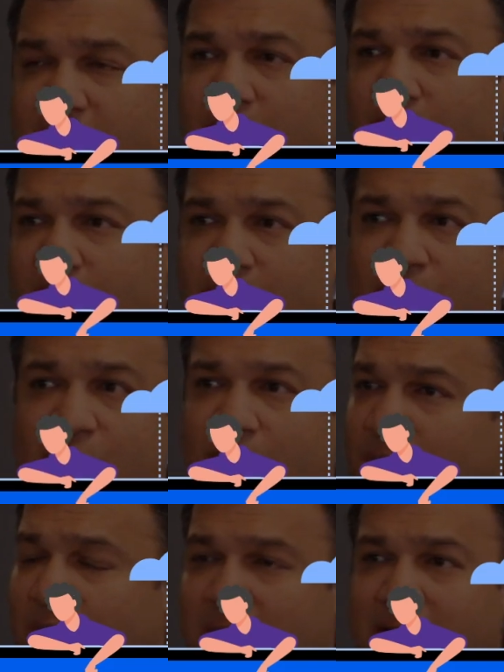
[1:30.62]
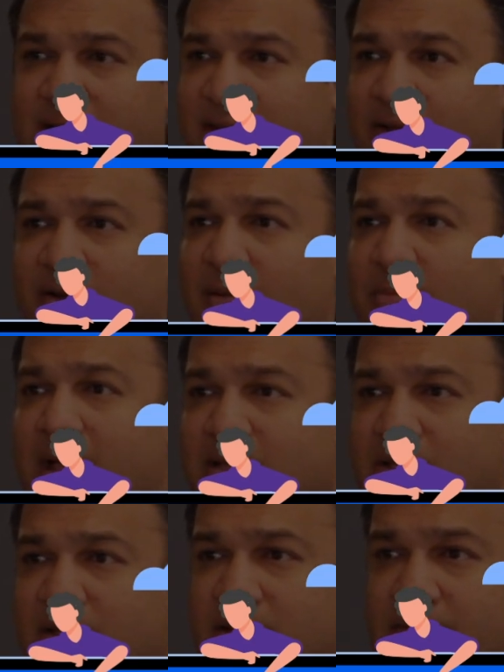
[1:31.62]
you don't apply the security
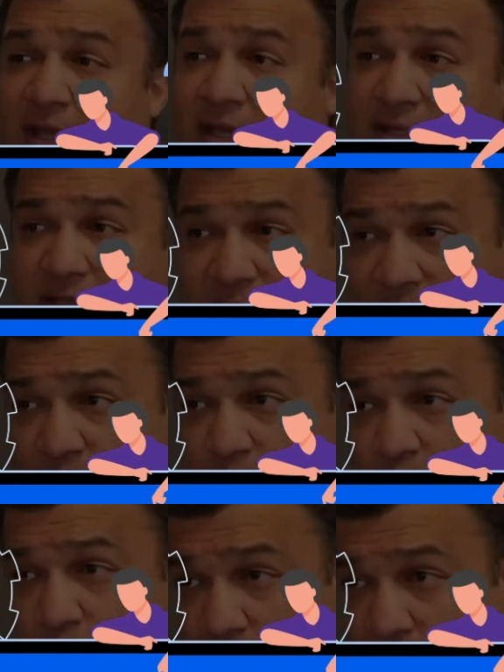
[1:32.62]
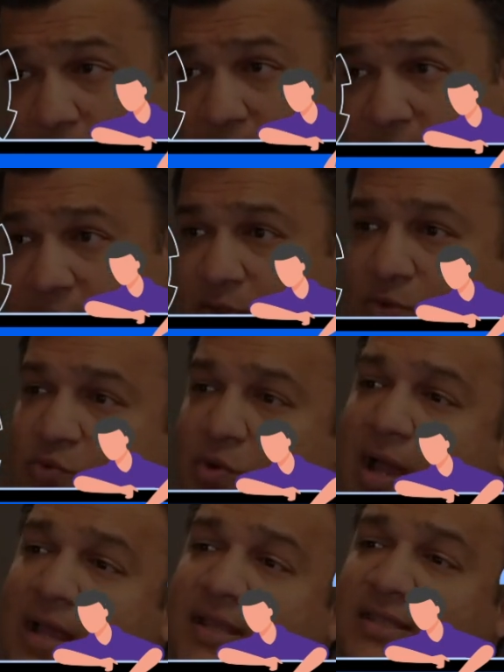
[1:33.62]
patches. It is not worth it to
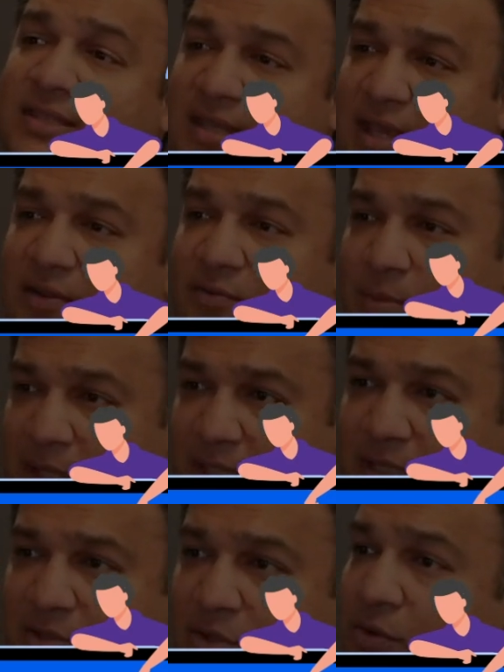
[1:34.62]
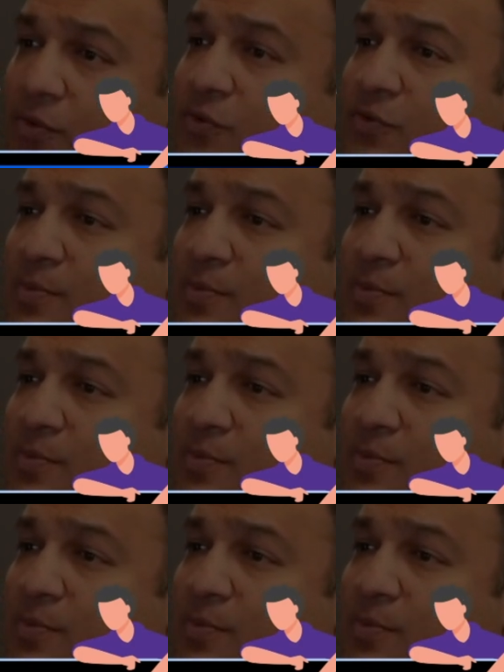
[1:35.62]
try and save monies on those